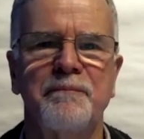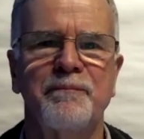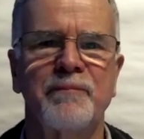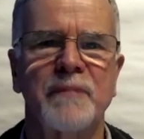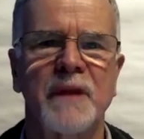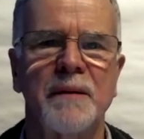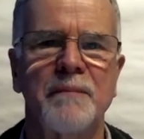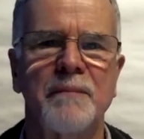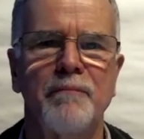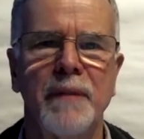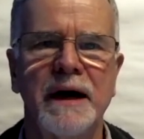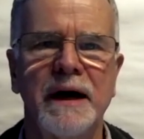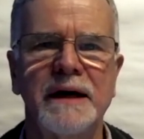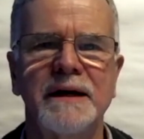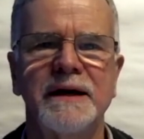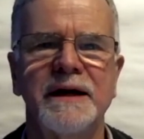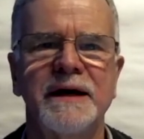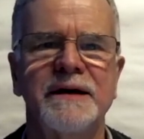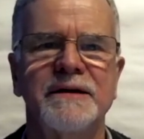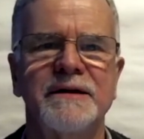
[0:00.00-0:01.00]

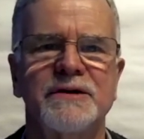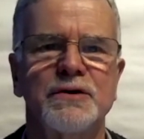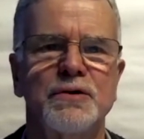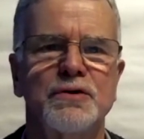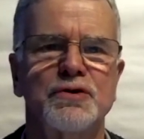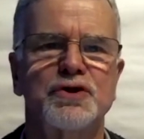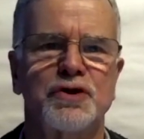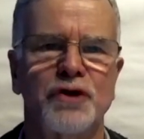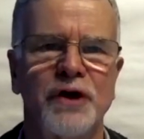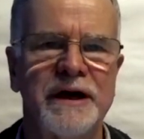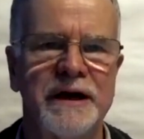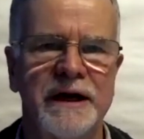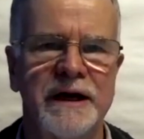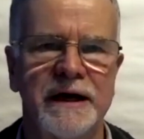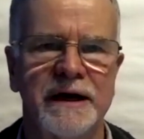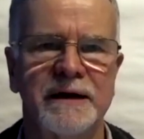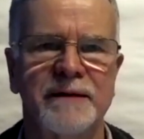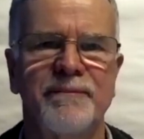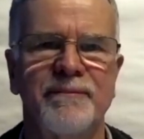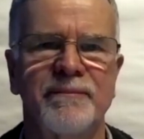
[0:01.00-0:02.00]
mainly do
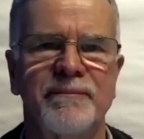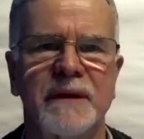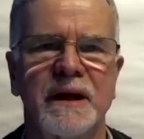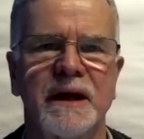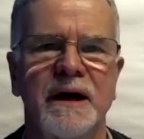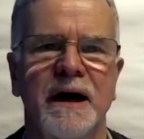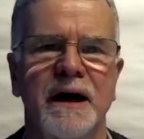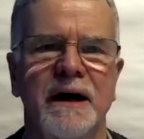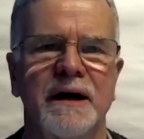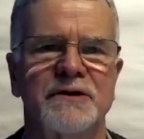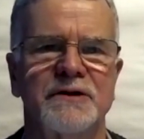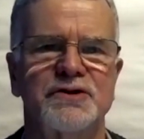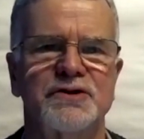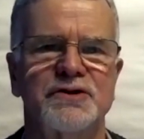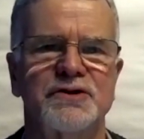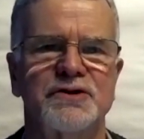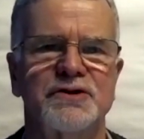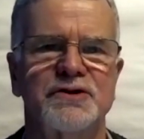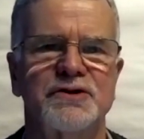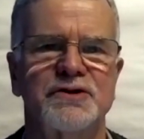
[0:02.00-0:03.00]
training
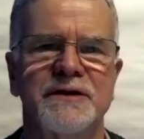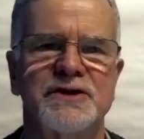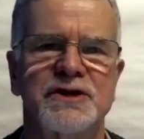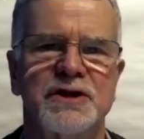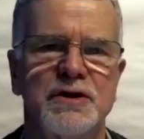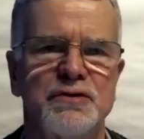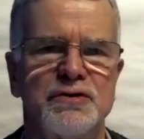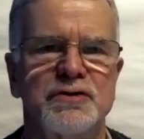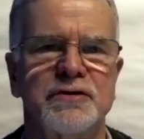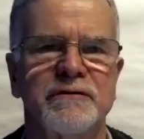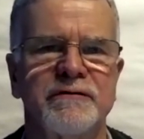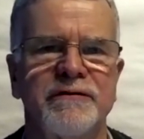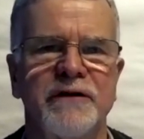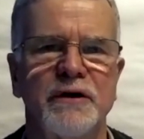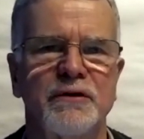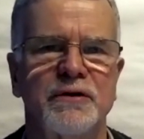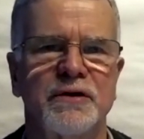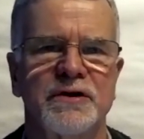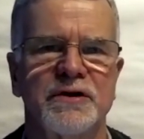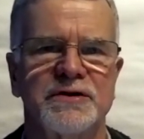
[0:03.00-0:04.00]
in solution
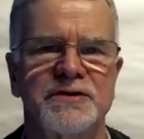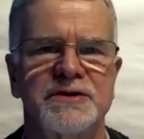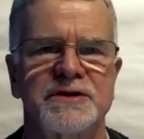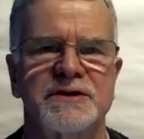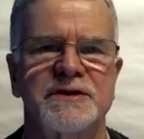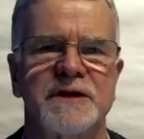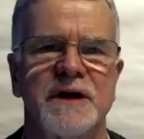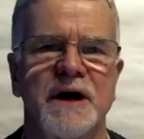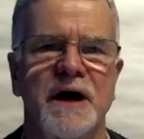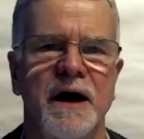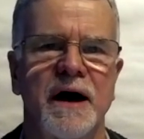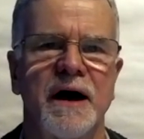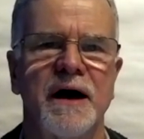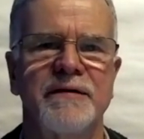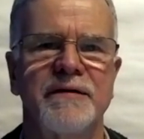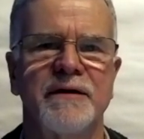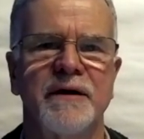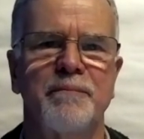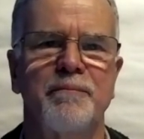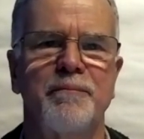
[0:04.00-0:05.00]
focused,
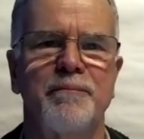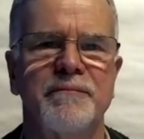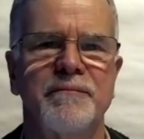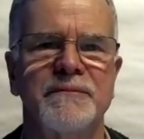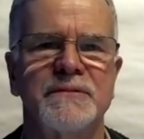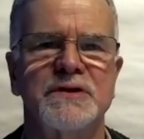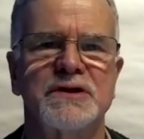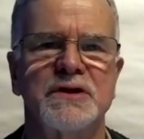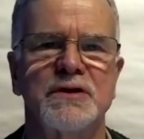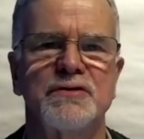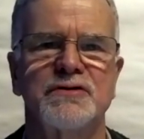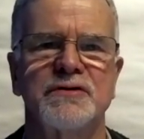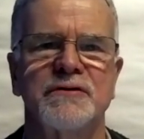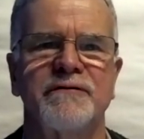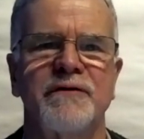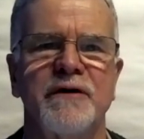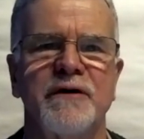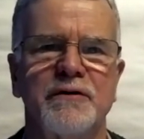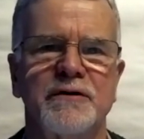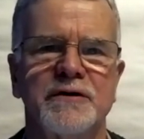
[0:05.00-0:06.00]
either solution
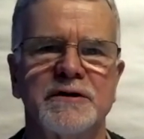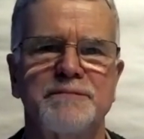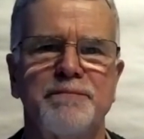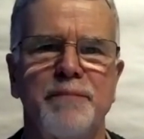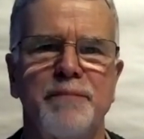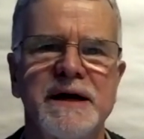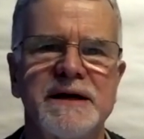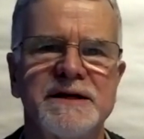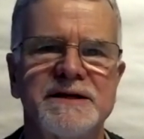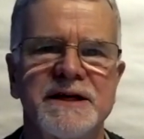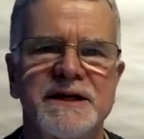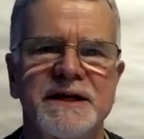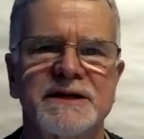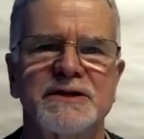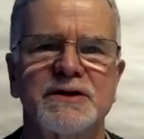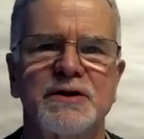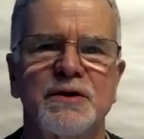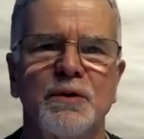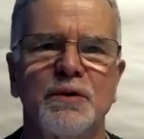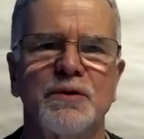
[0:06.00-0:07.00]
focused basics
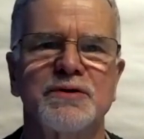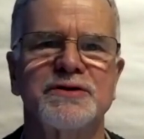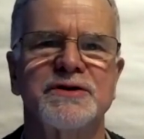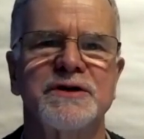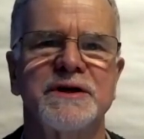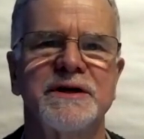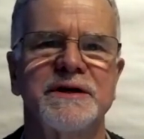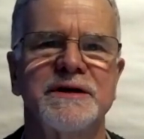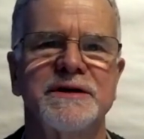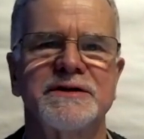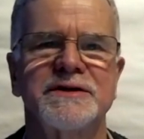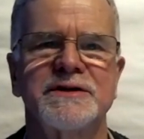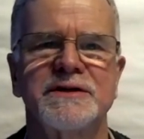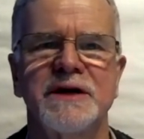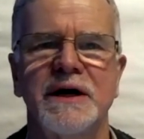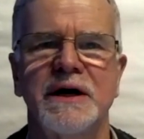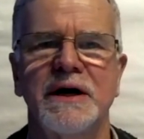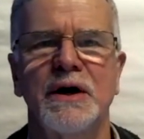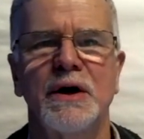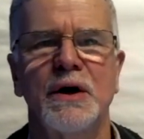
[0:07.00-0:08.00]
courses
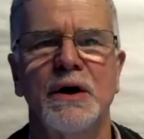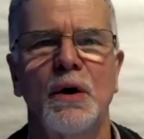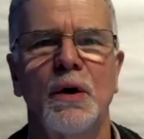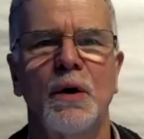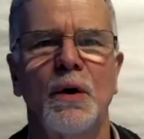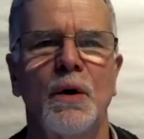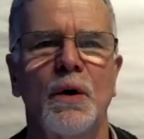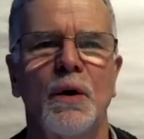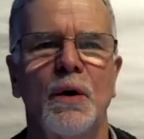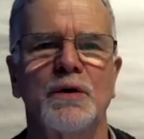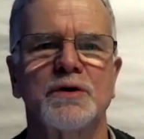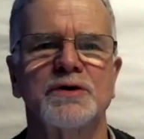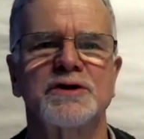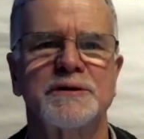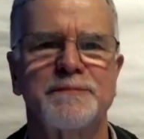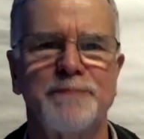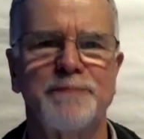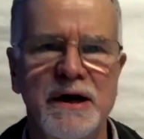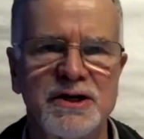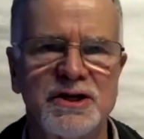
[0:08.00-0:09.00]
or
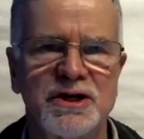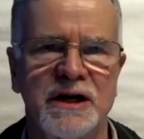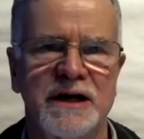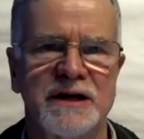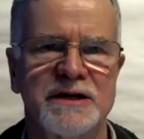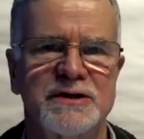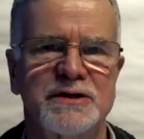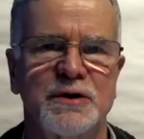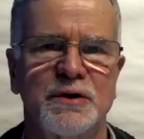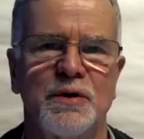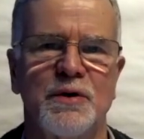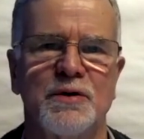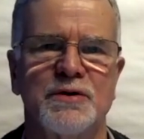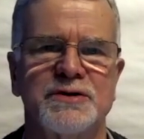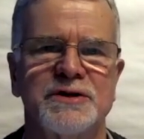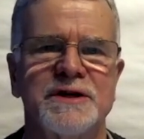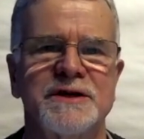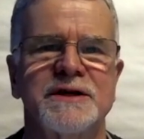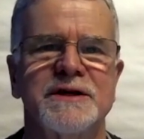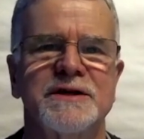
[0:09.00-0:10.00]
specialist
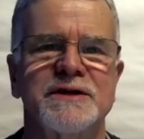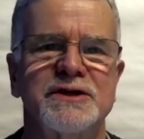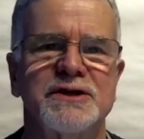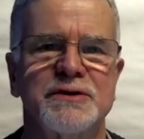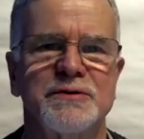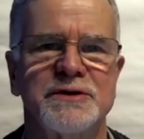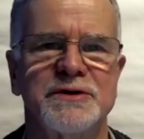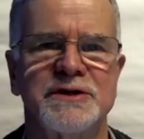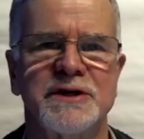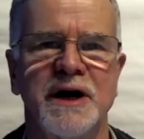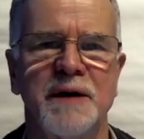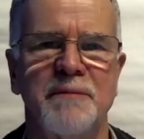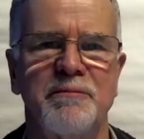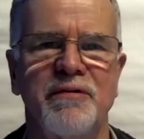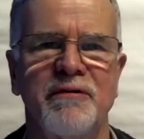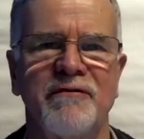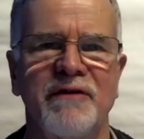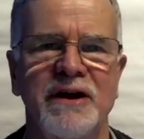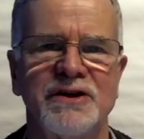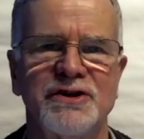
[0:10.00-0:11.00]
courses in suicide
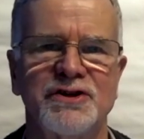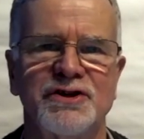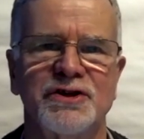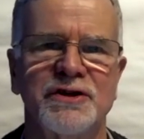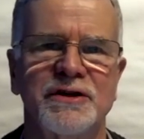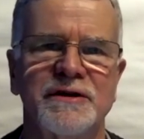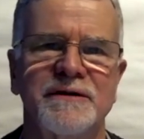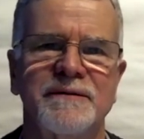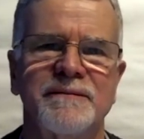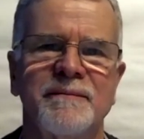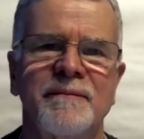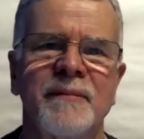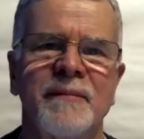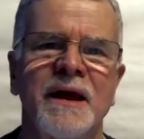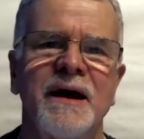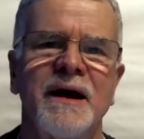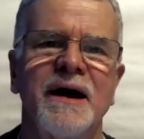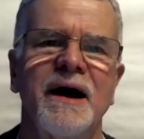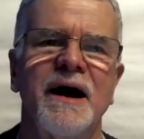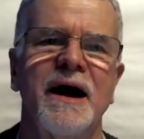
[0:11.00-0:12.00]
prevention
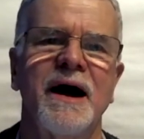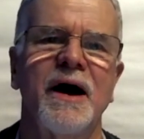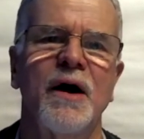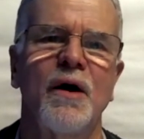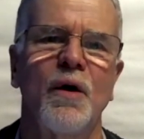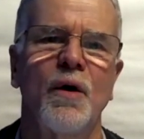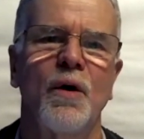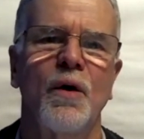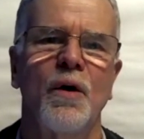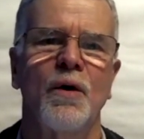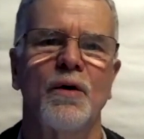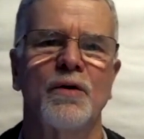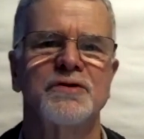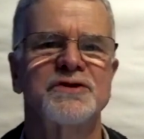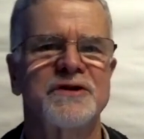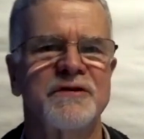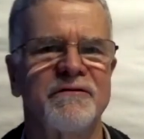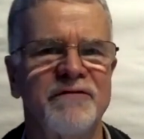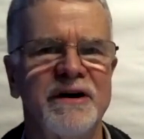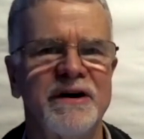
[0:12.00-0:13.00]
or
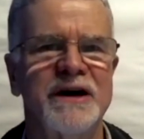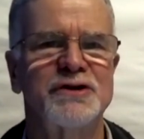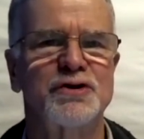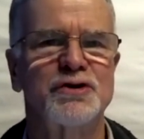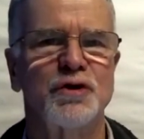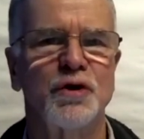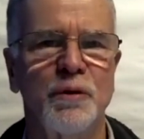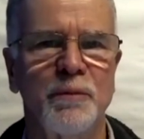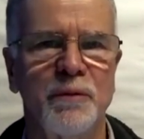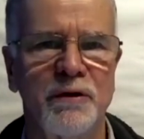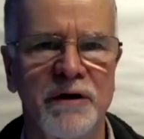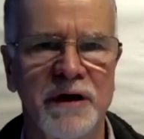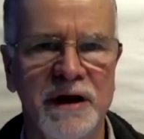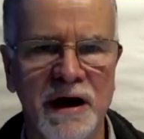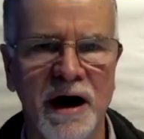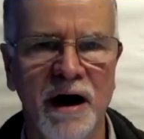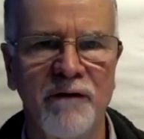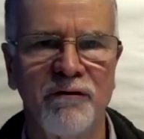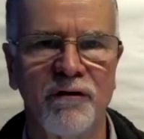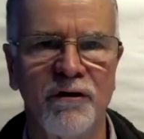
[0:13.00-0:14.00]
severe trauma
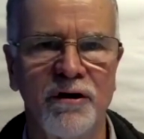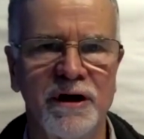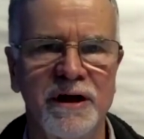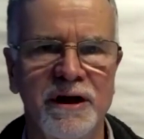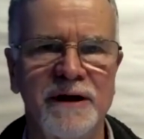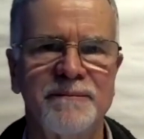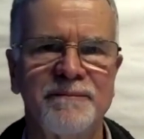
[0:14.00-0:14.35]
recovery.